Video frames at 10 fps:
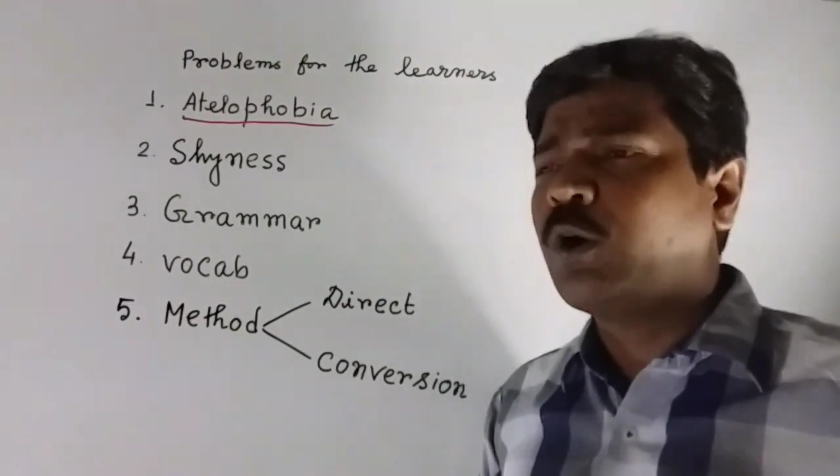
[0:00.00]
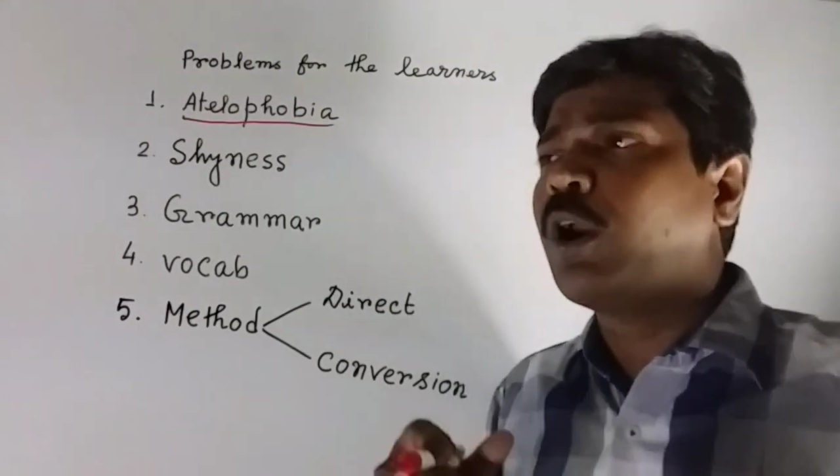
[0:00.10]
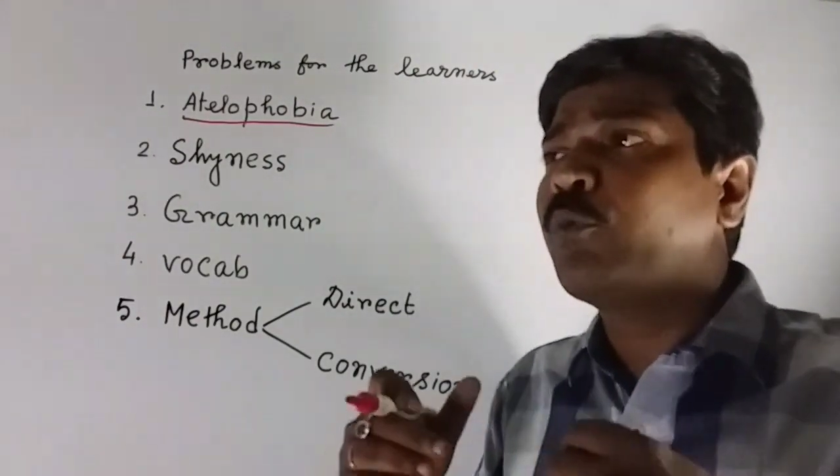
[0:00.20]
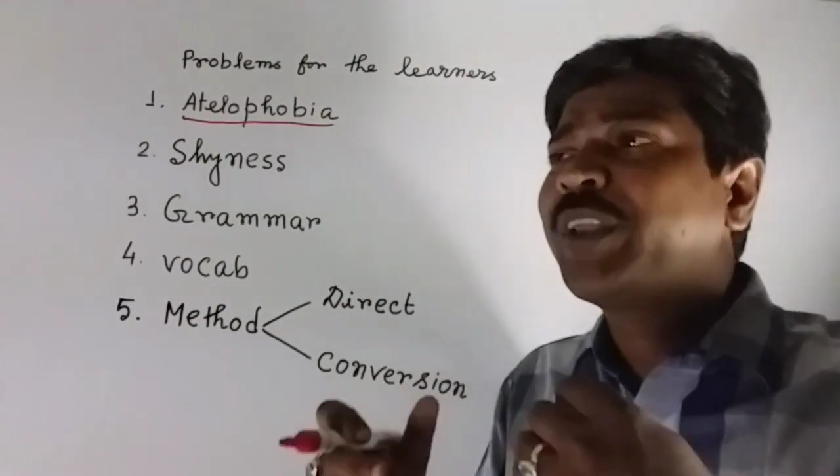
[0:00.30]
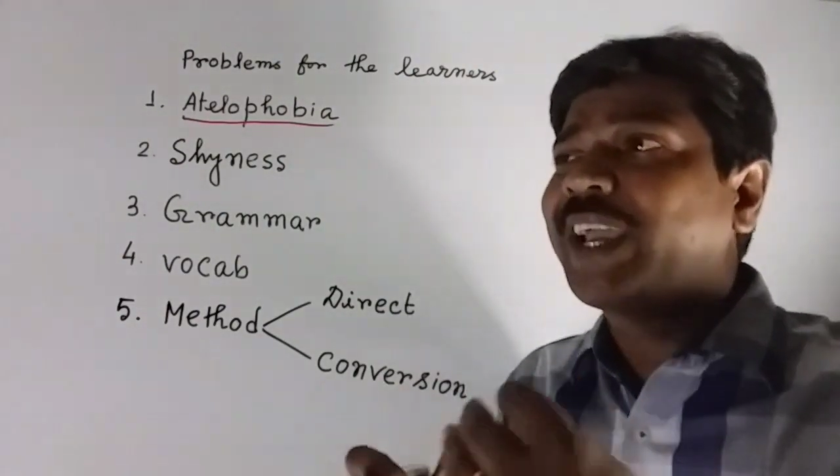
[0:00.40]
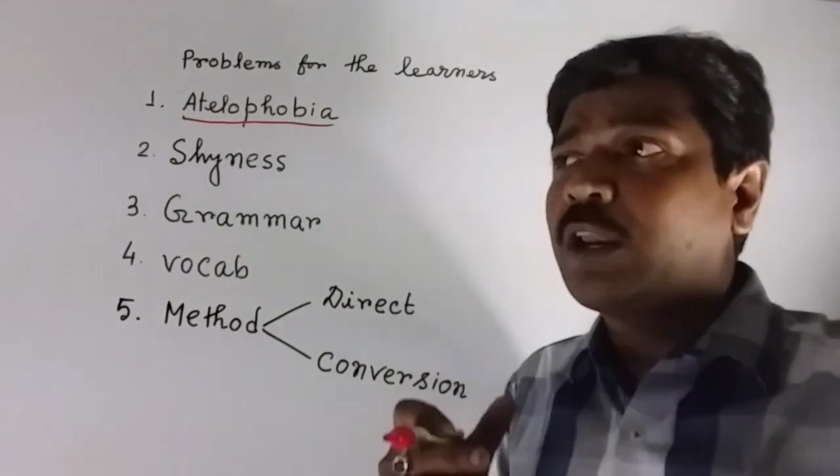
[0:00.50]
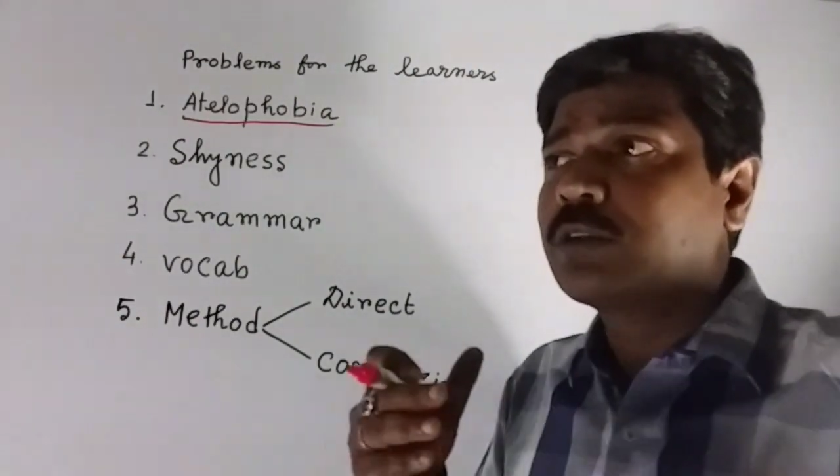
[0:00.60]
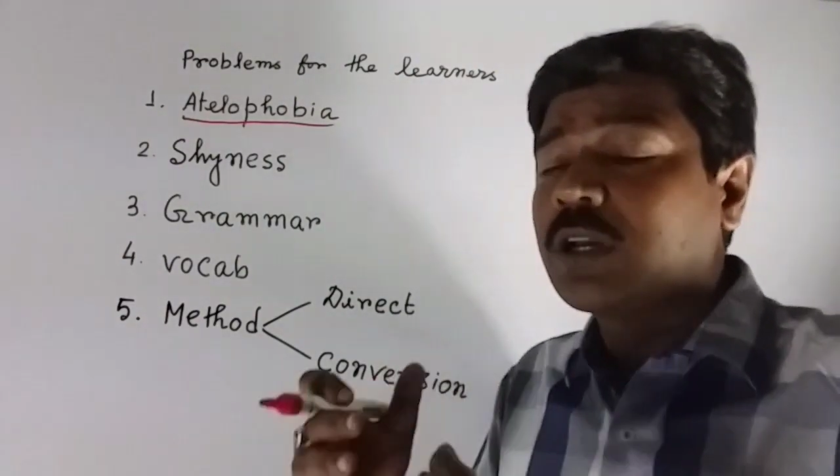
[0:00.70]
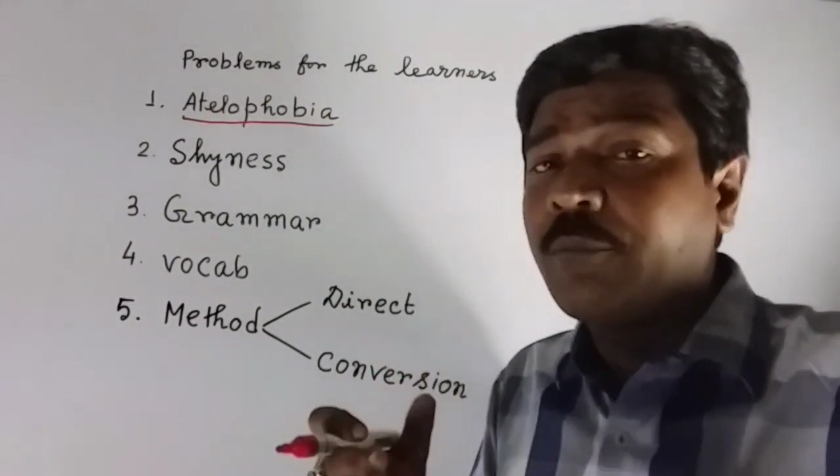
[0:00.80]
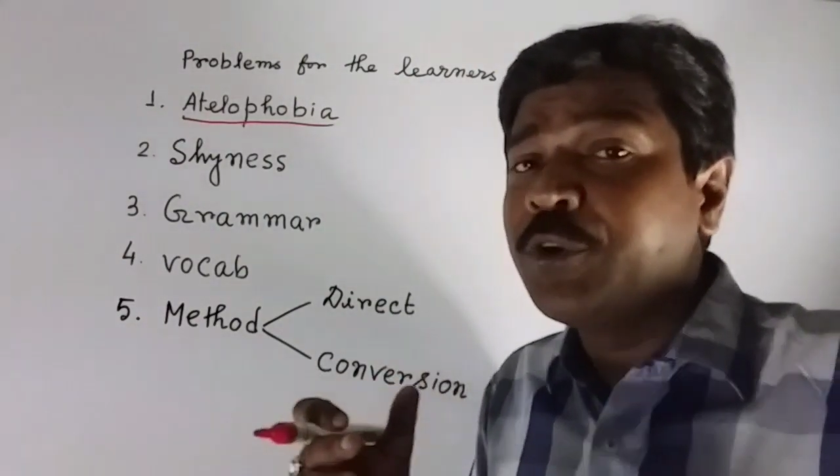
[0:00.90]
or we
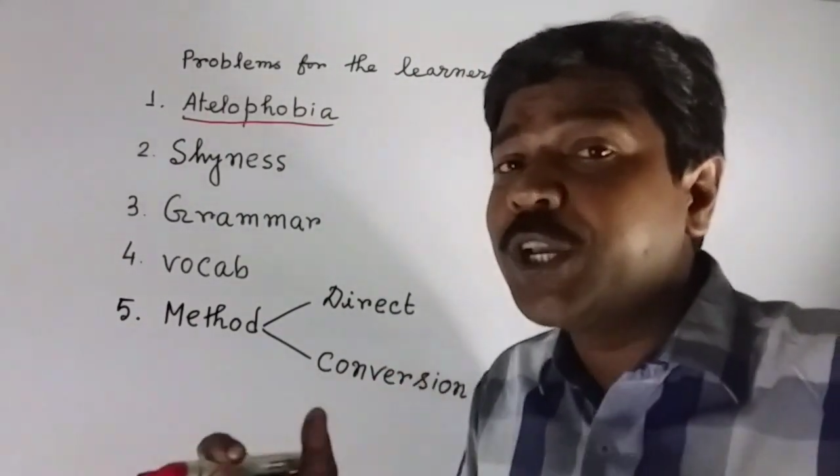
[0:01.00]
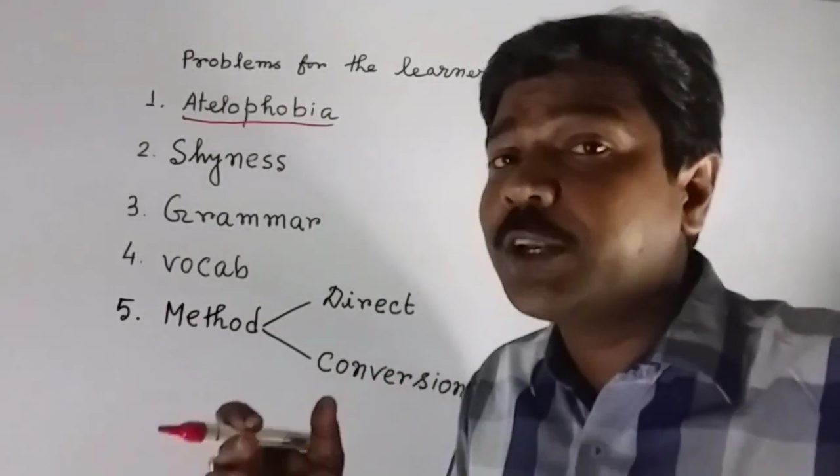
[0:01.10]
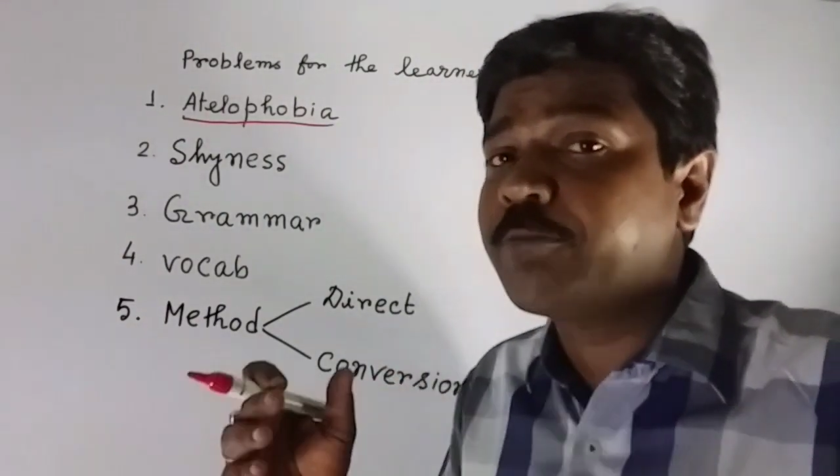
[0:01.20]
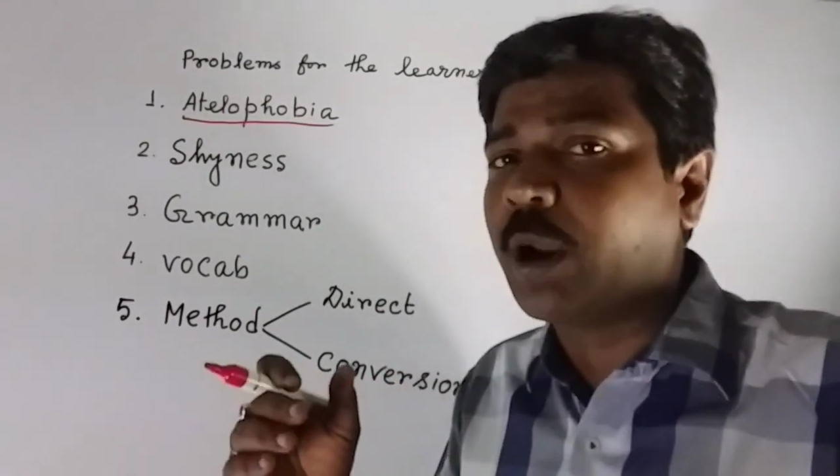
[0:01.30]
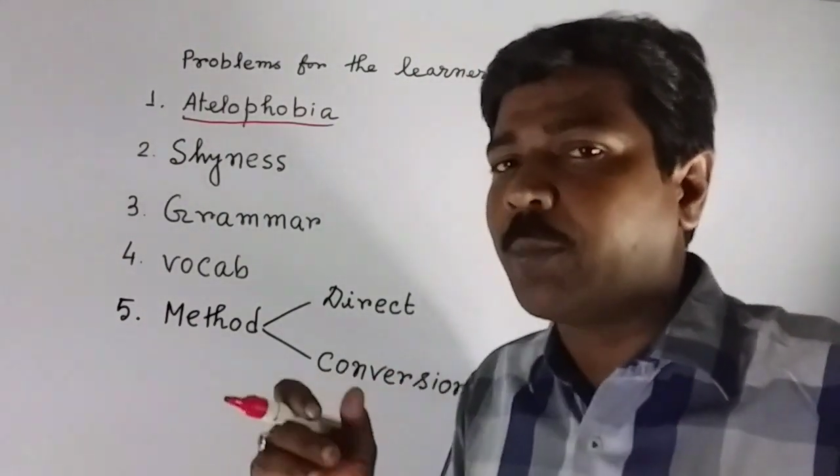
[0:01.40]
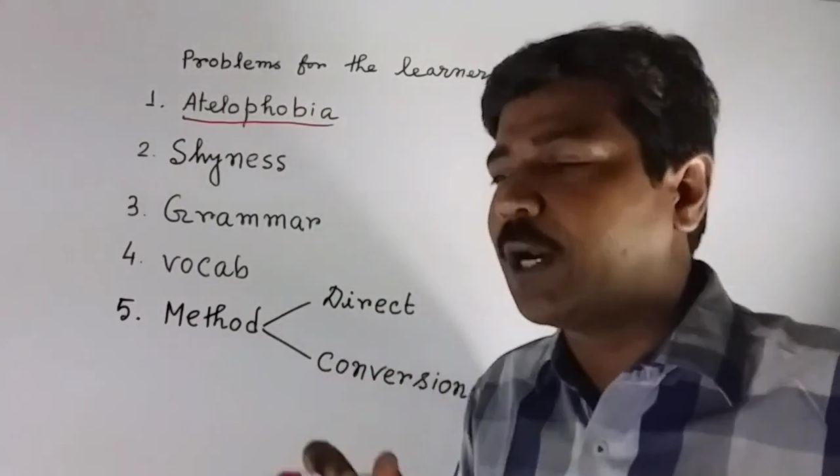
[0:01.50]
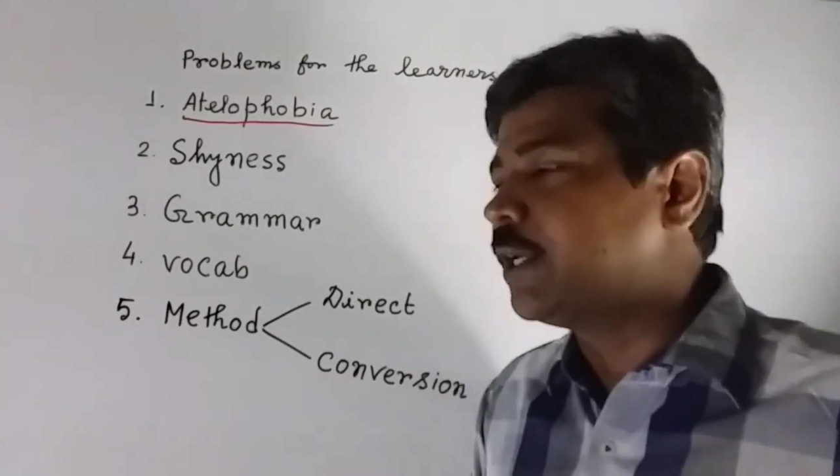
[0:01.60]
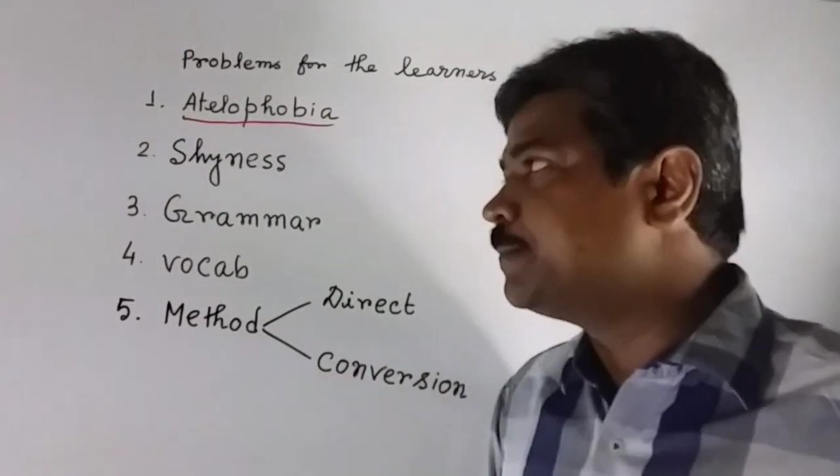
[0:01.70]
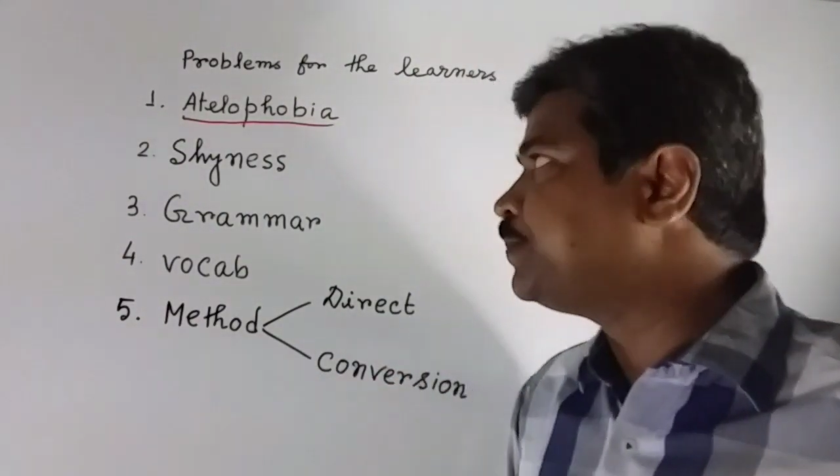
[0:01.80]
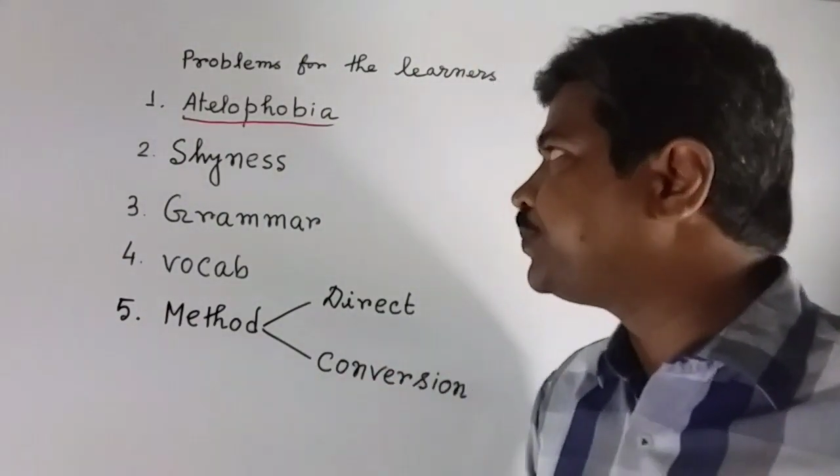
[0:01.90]
cannot communicate properly.